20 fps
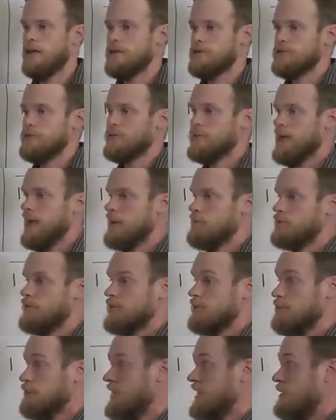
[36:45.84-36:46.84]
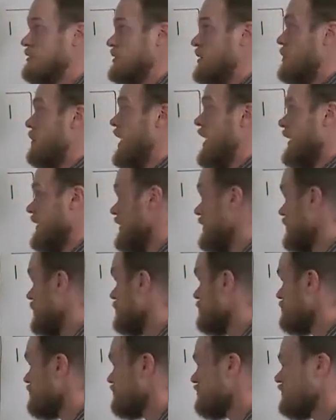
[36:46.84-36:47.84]
Sometimes it means a body.
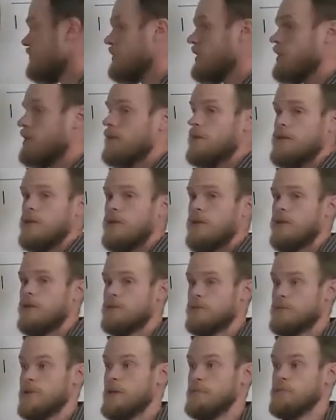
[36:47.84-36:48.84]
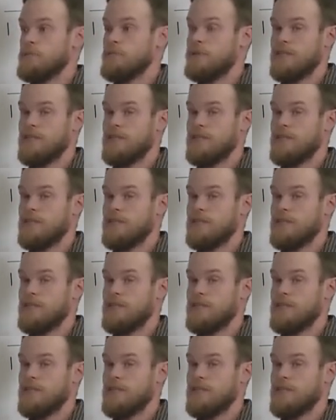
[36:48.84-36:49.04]
Sometimes